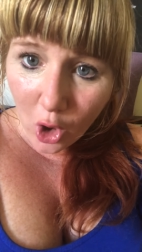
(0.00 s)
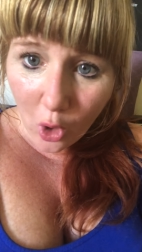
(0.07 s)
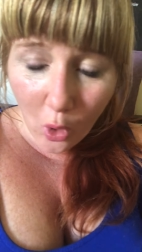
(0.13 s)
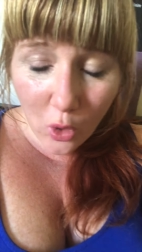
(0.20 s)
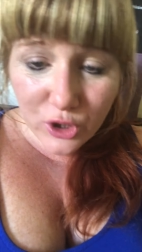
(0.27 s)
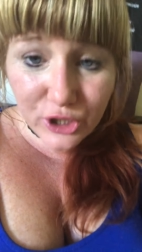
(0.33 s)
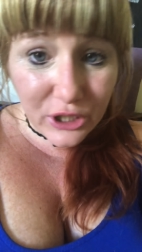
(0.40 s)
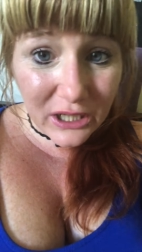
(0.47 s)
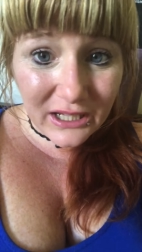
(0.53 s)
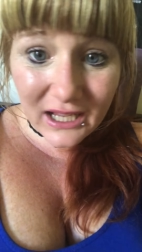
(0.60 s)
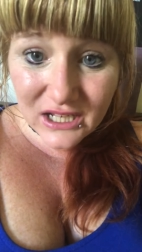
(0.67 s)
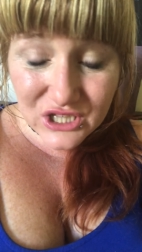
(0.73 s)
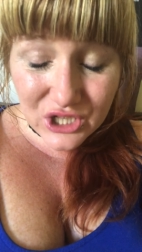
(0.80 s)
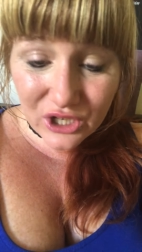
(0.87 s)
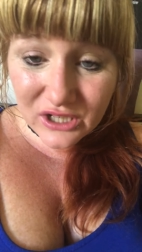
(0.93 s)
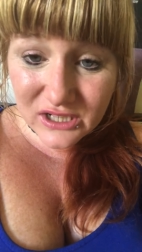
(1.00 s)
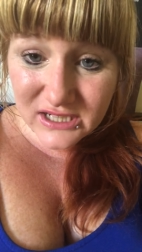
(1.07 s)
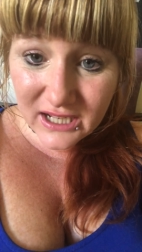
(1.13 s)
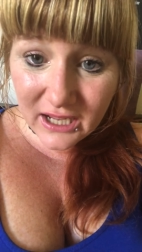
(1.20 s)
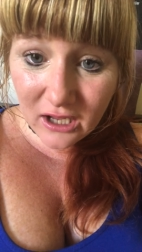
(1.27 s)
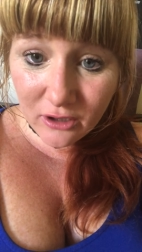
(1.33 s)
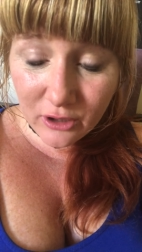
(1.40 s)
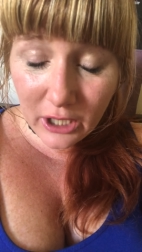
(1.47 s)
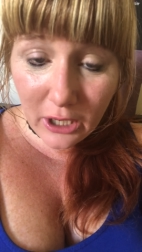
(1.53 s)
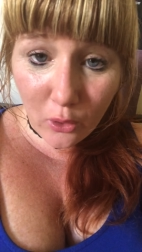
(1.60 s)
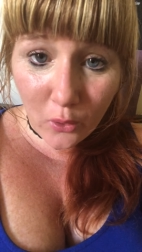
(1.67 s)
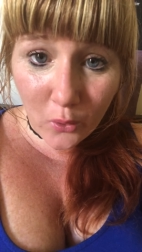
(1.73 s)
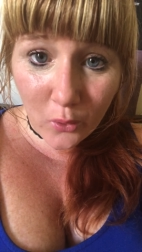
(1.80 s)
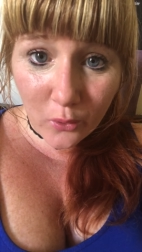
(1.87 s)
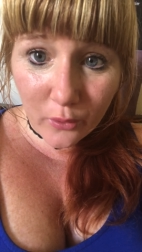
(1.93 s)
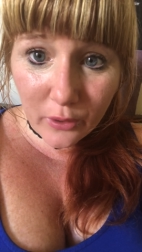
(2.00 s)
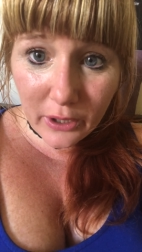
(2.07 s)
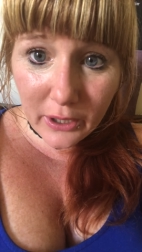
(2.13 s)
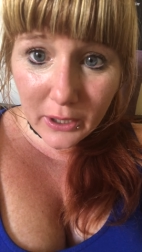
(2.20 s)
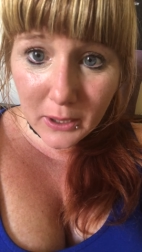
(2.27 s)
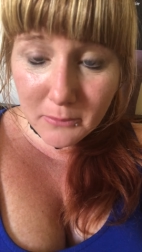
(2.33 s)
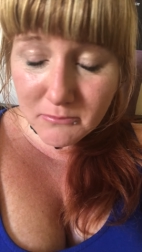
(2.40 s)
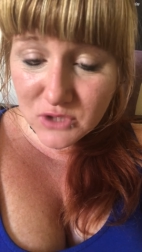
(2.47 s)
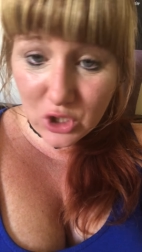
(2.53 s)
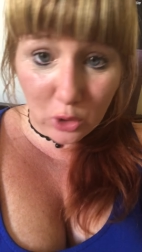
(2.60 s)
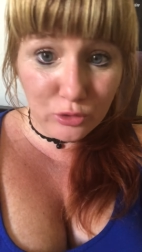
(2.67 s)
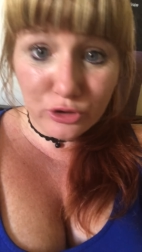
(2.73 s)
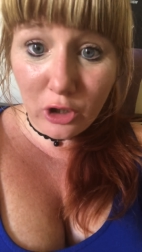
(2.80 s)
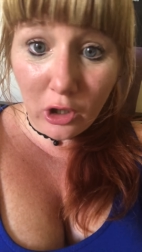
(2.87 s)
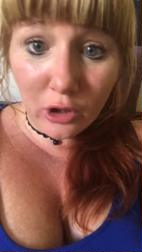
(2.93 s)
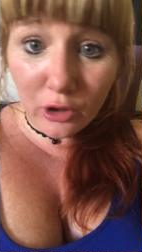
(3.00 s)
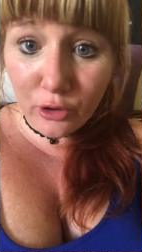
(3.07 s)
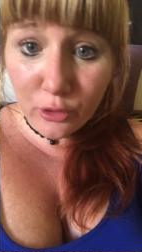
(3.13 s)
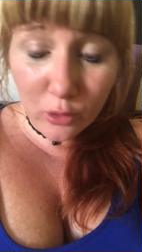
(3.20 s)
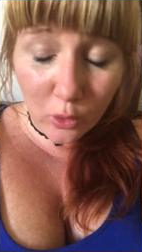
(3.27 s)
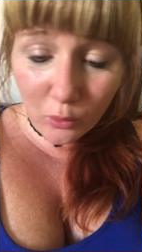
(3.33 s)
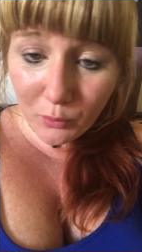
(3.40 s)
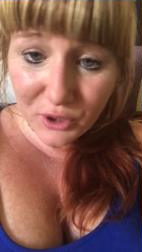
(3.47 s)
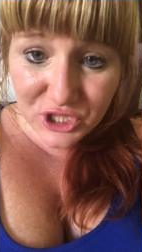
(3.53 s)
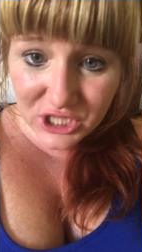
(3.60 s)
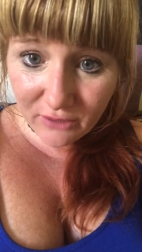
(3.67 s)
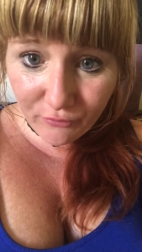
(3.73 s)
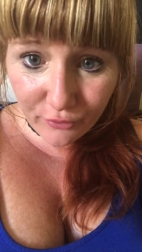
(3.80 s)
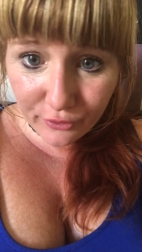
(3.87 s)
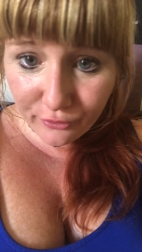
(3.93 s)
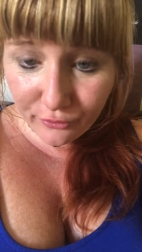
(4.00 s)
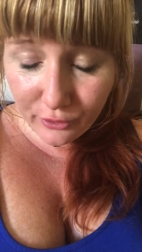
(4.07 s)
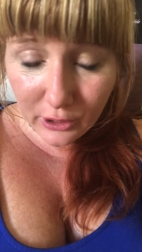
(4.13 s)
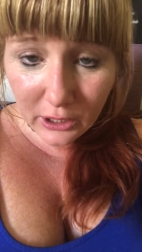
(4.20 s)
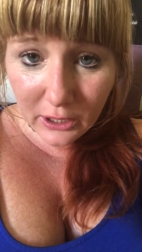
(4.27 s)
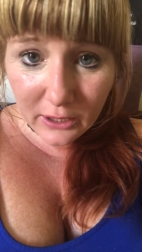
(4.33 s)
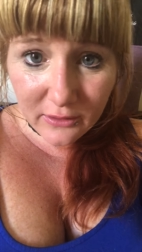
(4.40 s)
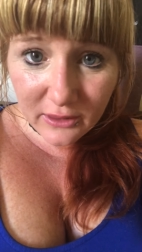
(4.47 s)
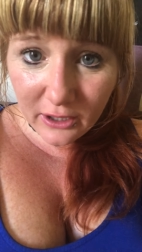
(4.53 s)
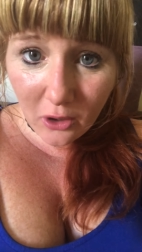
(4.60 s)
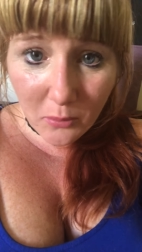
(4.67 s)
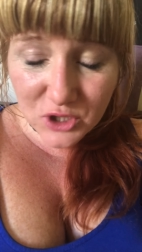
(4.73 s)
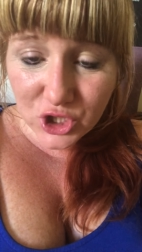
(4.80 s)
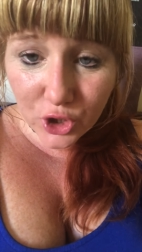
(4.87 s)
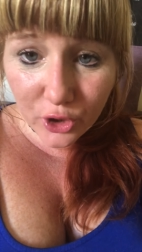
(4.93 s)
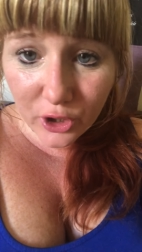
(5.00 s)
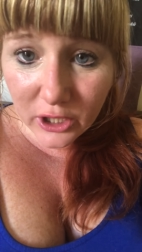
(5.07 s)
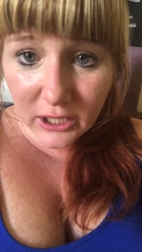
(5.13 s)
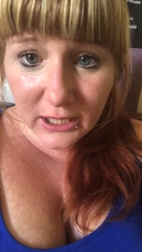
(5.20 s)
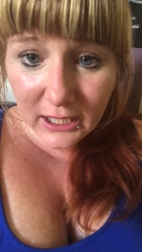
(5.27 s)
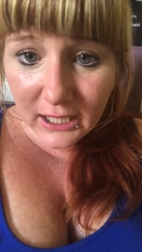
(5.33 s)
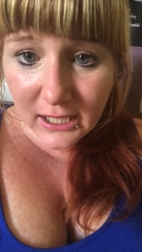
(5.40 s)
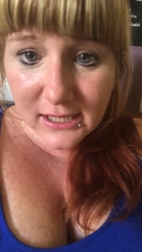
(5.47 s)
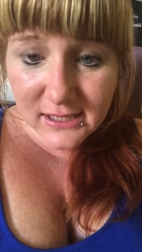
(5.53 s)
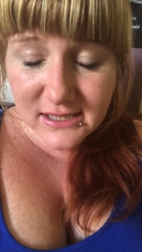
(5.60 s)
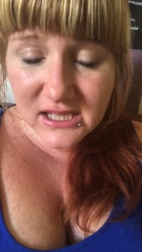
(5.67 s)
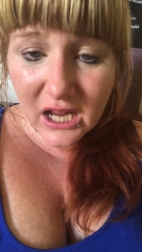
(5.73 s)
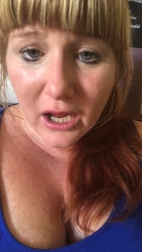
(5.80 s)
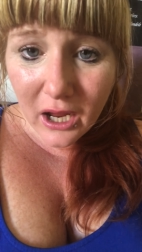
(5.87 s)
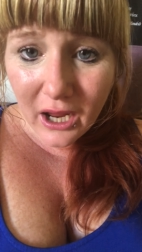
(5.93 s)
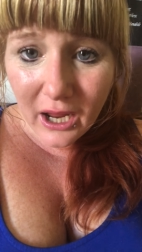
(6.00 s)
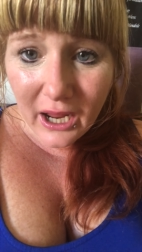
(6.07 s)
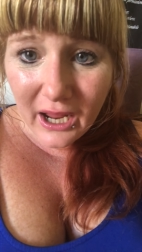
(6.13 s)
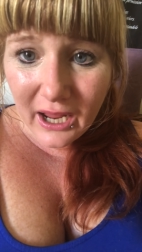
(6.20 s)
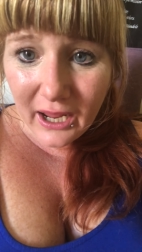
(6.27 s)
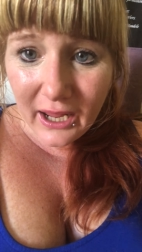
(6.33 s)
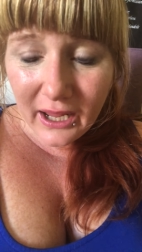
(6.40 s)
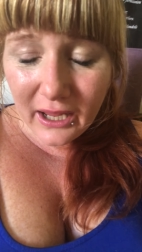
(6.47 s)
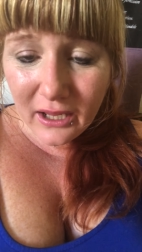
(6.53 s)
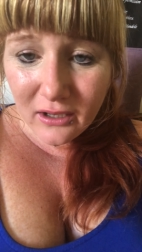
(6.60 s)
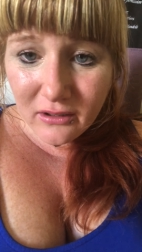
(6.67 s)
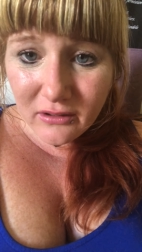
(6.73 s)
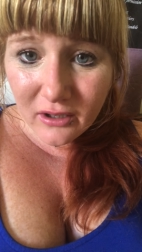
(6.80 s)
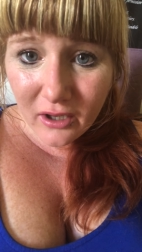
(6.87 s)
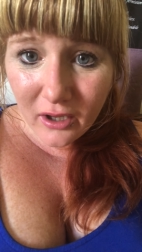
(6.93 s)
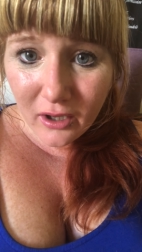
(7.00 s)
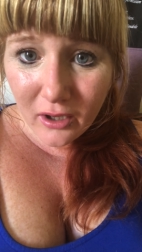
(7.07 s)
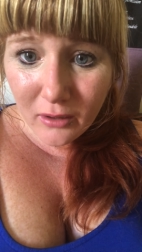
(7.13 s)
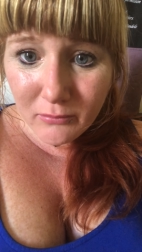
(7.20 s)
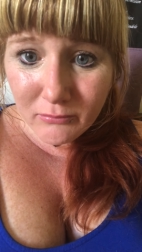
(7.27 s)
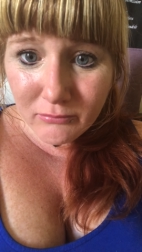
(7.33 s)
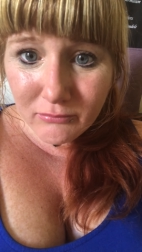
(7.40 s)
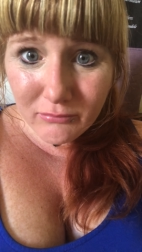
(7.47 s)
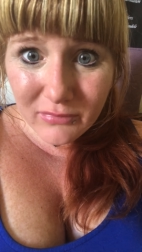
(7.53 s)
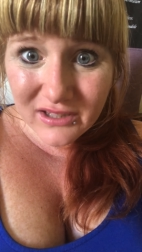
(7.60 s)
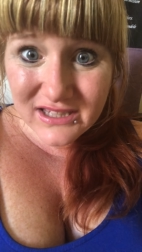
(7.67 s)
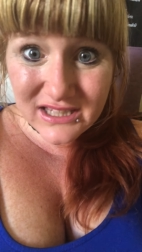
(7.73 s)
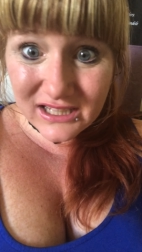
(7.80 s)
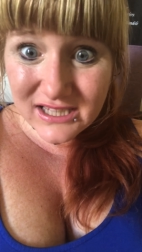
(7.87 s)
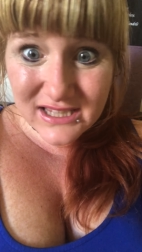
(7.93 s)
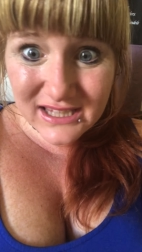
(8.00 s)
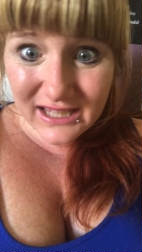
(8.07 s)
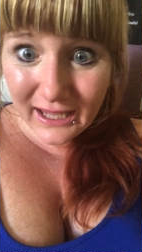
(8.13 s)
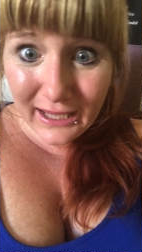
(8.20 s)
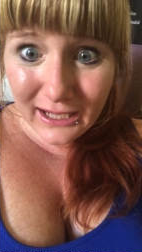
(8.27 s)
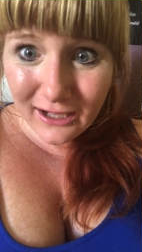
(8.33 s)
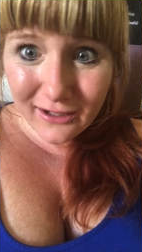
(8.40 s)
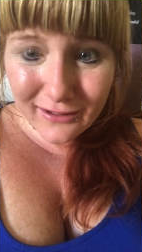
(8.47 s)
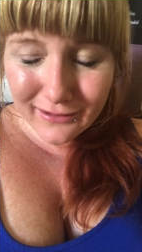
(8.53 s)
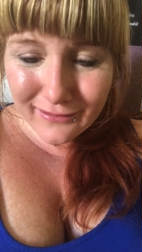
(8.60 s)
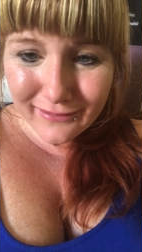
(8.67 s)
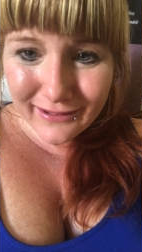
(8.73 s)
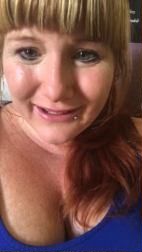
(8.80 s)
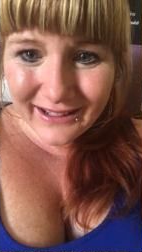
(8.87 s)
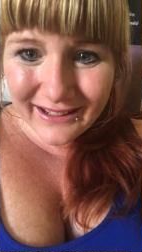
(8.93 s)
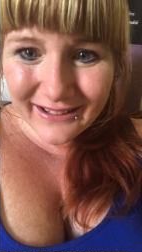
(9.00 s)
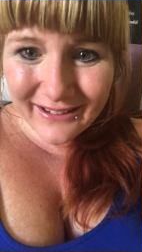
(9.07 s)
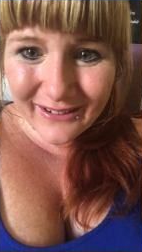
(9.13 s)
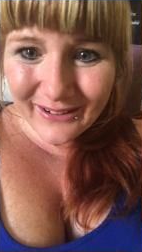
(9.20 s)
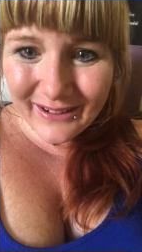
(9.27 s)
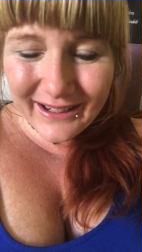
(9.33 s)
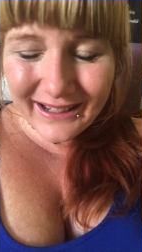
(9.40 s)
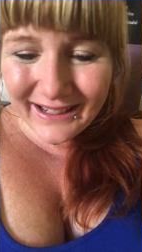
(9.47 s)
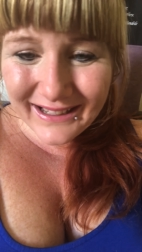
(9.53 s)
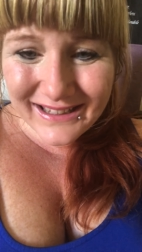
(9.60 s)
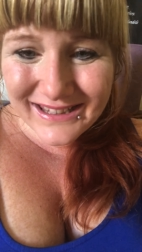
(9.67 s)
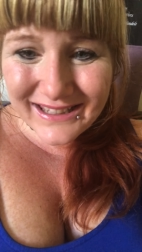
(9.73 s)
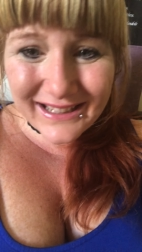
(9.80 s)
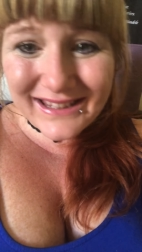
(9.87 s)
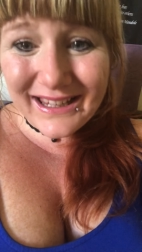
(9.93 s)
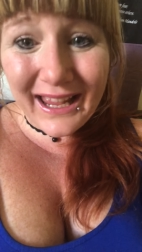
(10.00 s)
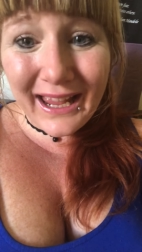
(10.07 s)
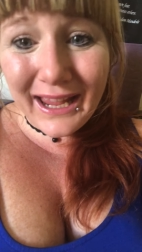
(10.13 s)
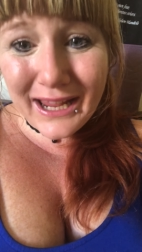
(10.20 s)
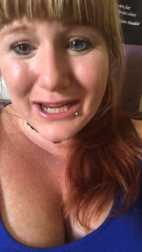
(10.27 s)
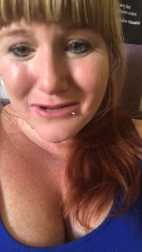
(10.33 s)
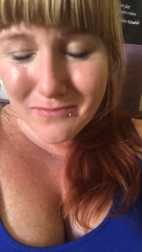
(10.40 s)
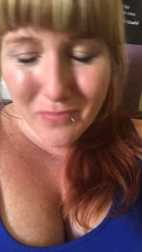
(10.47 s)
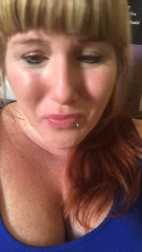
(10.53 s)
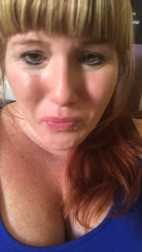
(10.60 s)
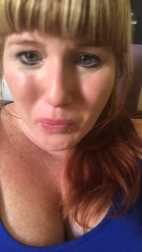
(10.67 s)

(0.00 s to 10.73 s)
or you can get turned down or um, told no or whichever the opportunity is, and um, succeed. You know, you can succeed.